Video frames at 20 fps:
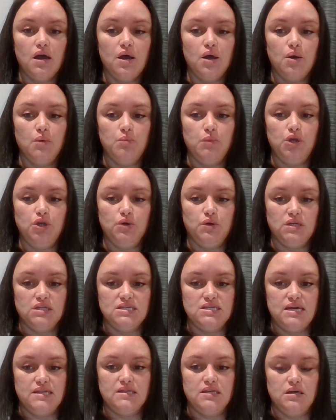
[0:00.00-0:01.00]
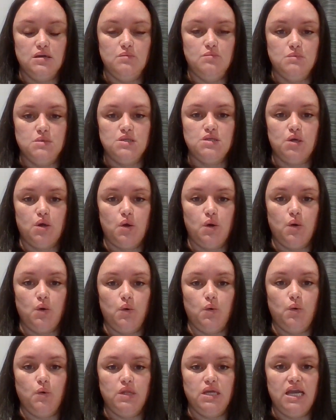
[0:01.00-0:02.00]
You can set them so
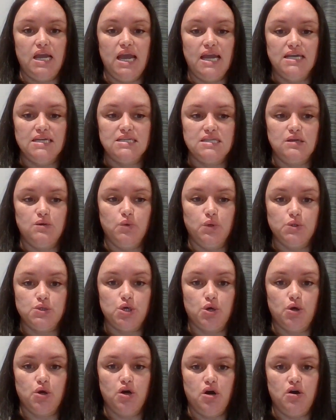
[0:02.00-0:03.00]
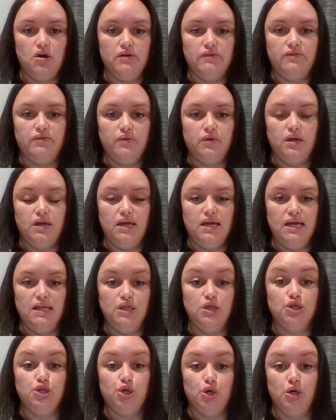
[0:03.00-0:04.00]
the AC will turn off in
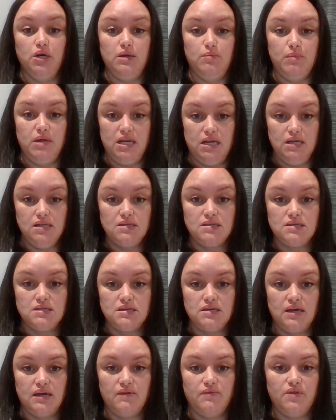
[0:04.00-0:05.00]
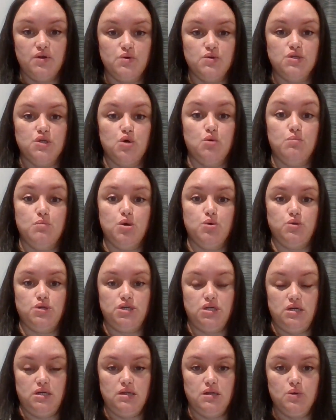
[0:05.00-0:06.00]
30 minutes if there's no motion
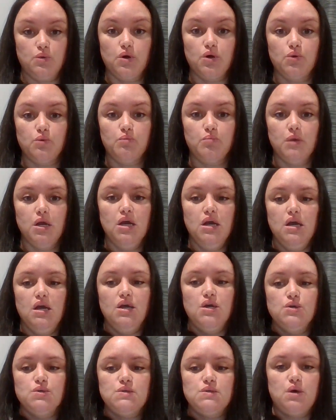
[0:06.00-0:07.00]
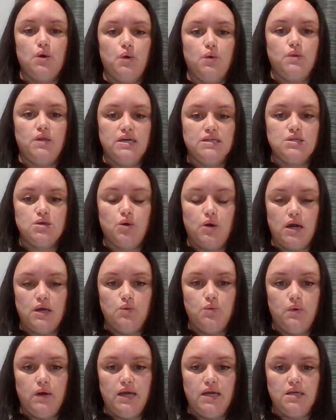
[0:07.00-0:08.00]
in the room. So that's a great
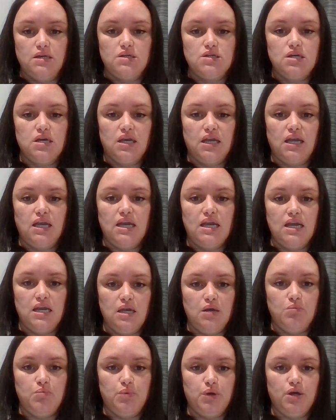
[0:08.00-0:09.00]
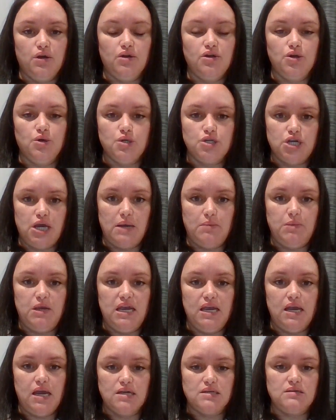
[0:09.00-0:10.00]
way to keep your
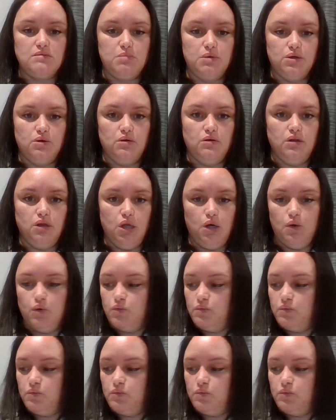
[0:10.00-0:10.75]
JPS bill low.